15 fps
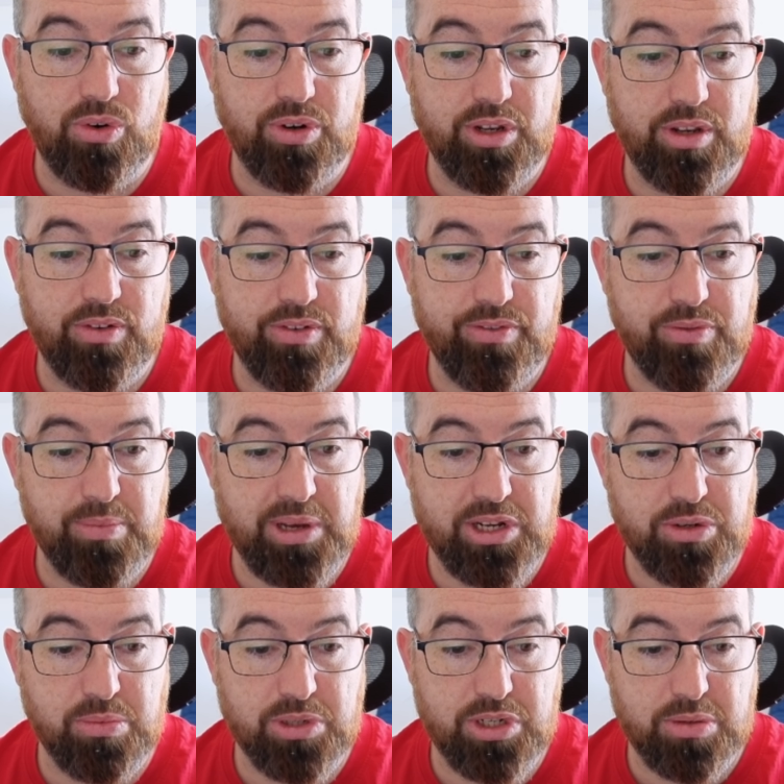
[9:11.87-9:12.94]
into
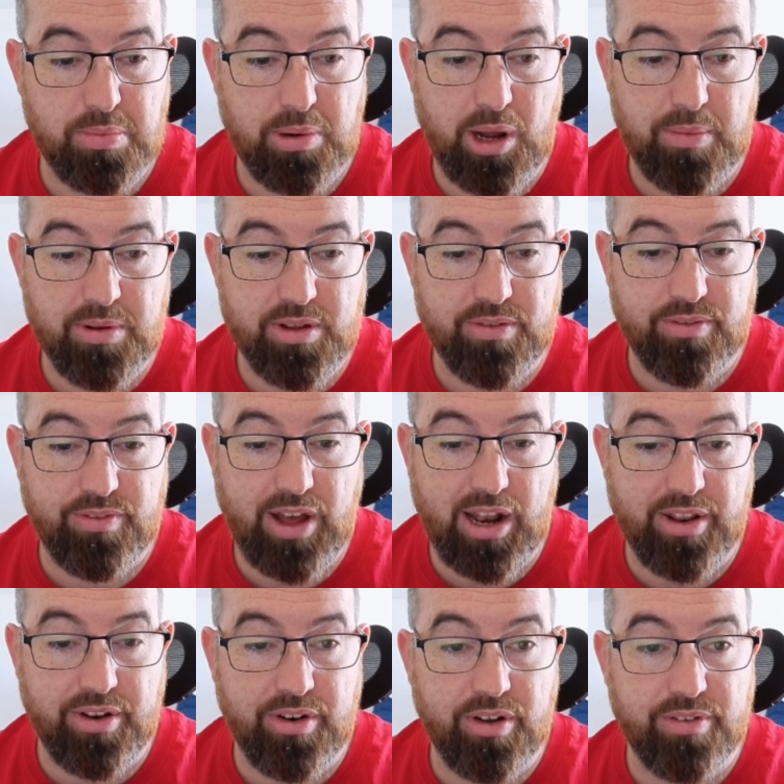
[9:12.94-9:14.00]
information, which is probably
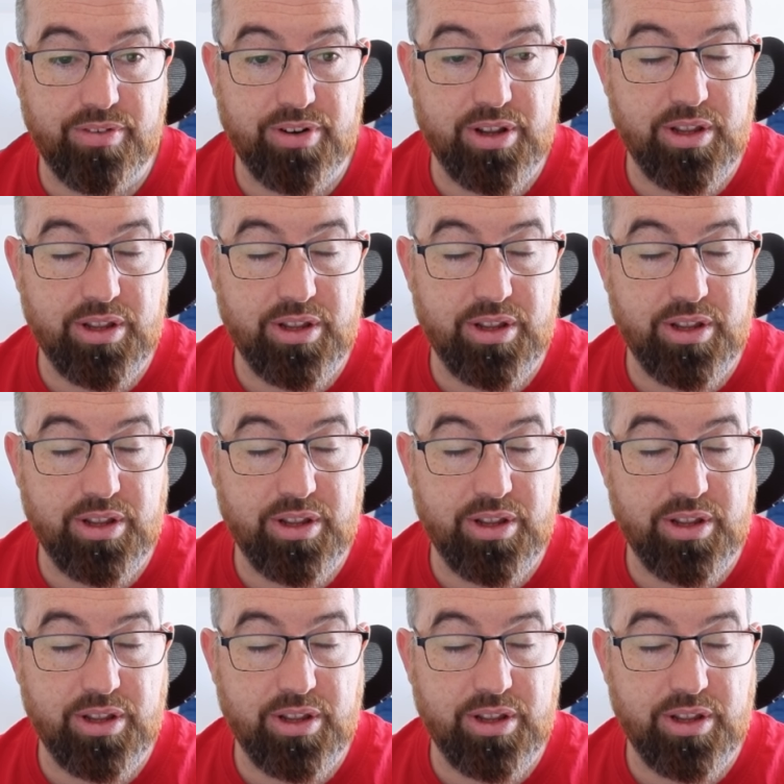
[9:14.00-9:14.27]
valid enough for